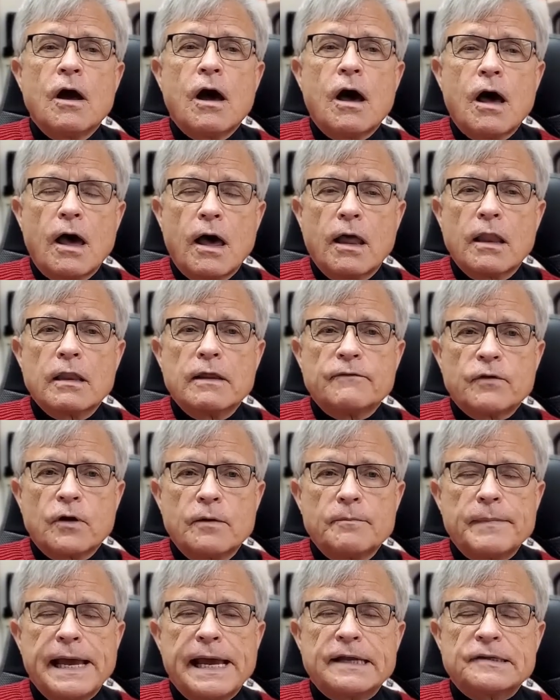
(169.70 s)
All of
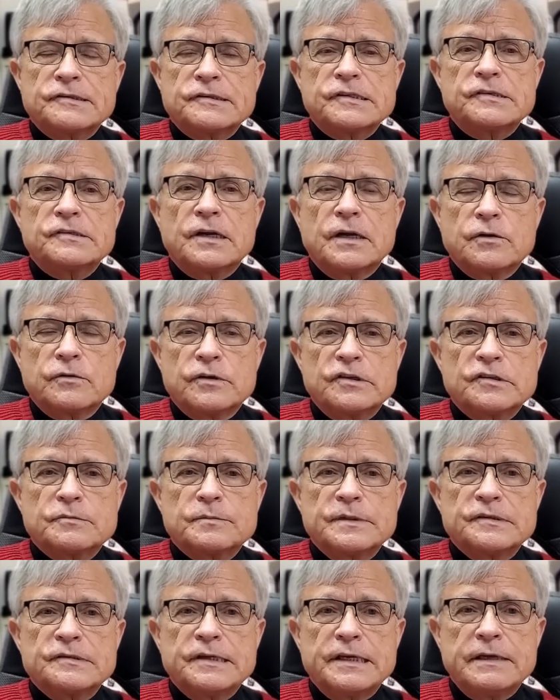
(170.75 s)
our Masses on
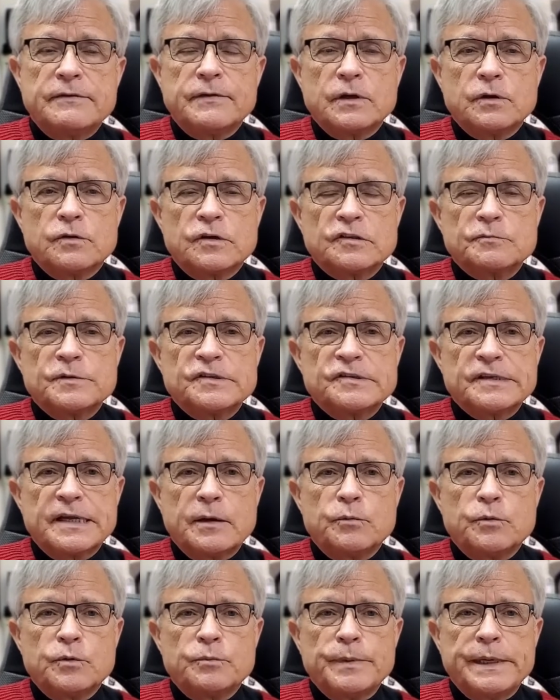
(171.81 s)
Christmas Eve and Christmas
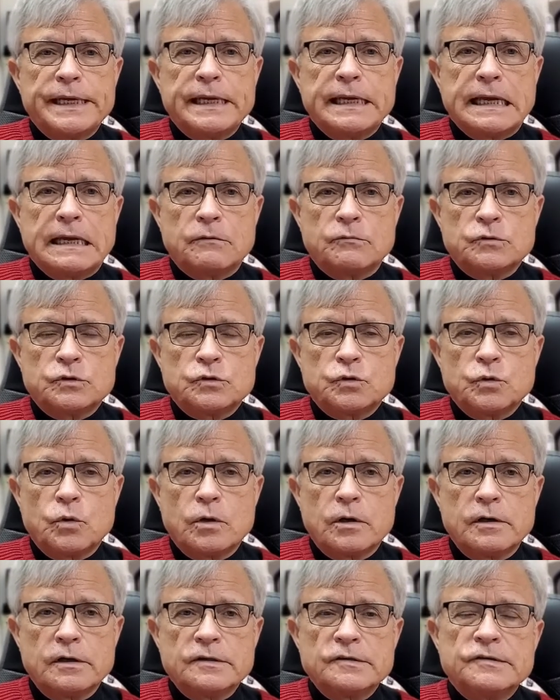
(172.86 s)
Day will be
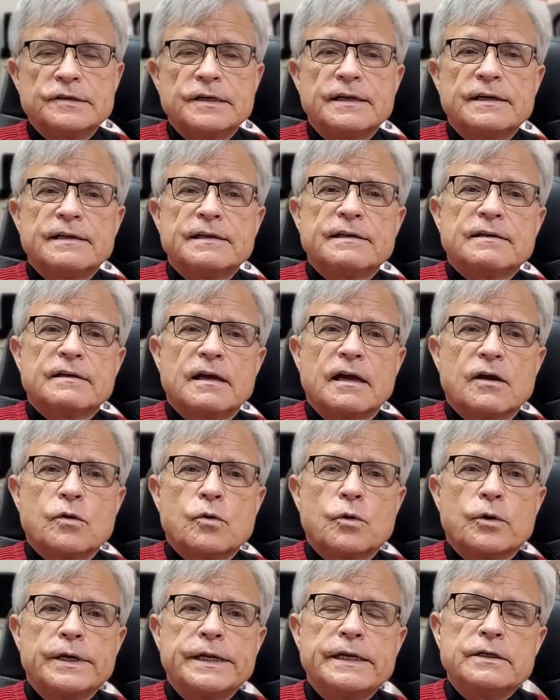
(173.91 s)
outdoors,
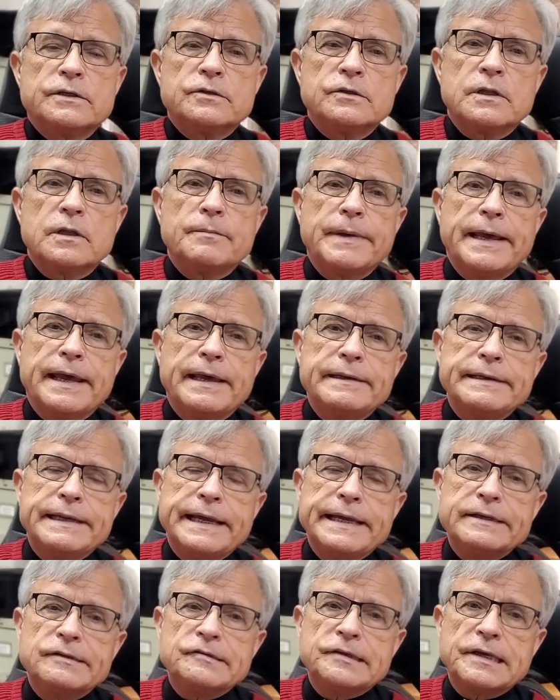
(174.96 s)
according to the
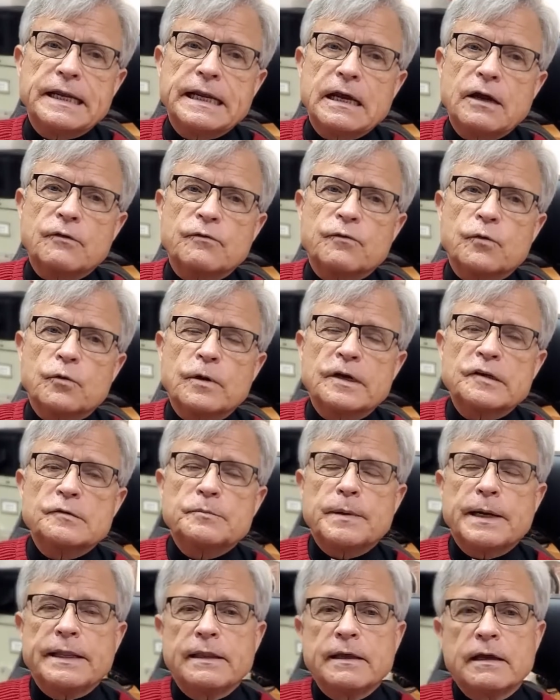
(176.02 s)
mandate set out for us
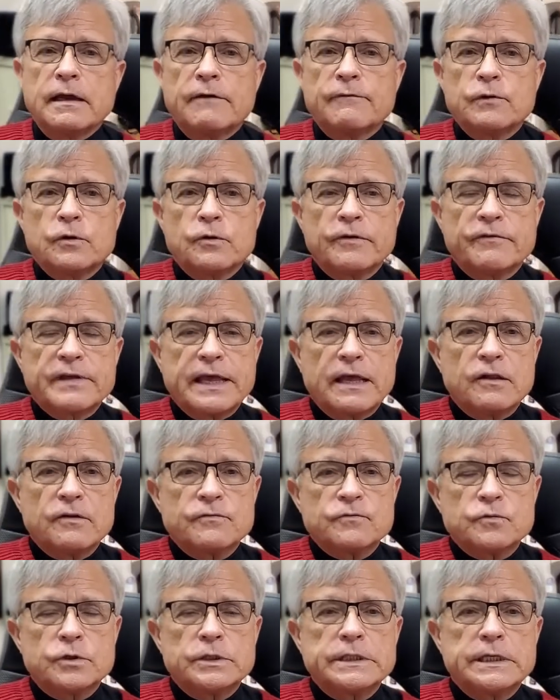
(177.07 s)
by the Governor of
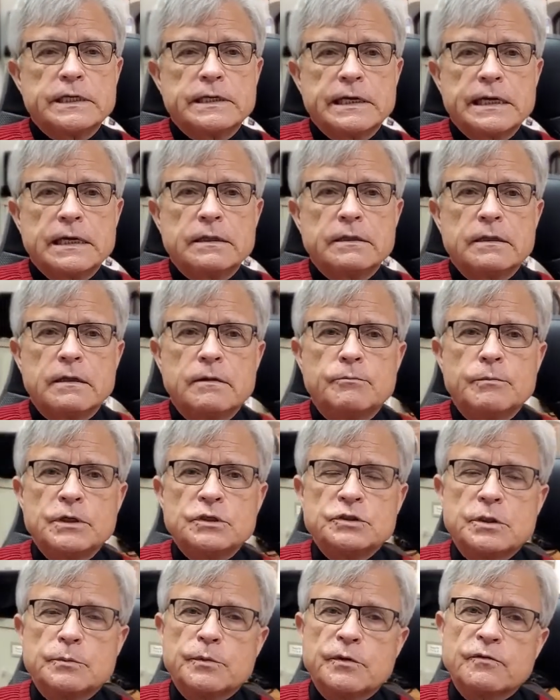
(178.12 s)
California and the
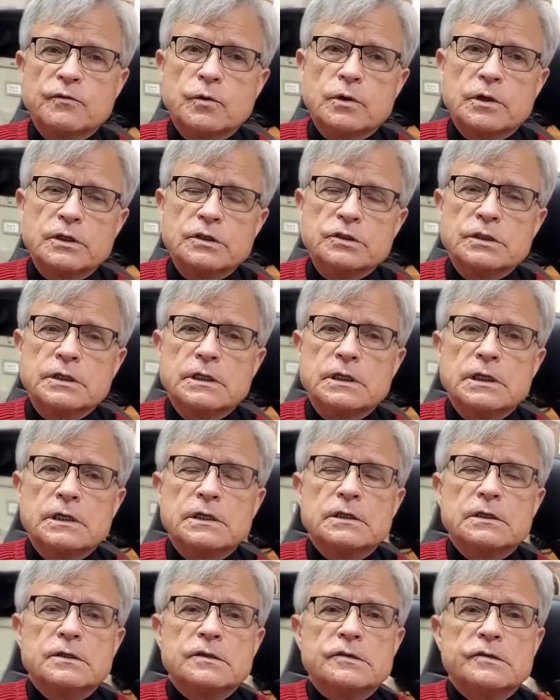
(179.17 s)
Bishop of Orange.
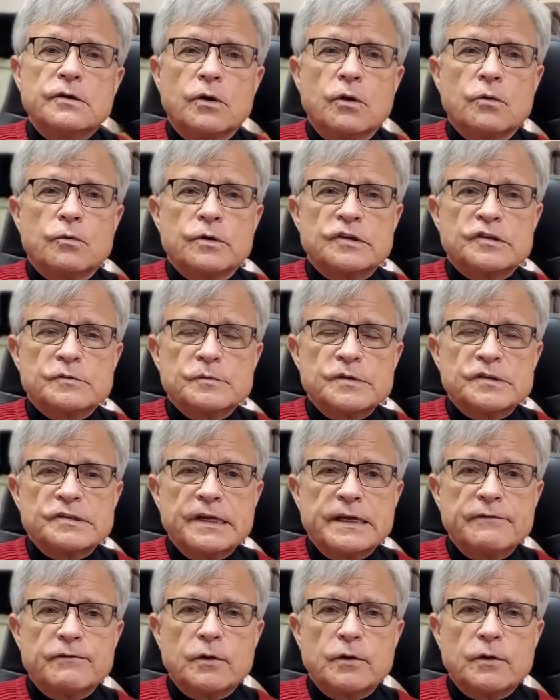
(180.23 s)
So Christmas Eve, our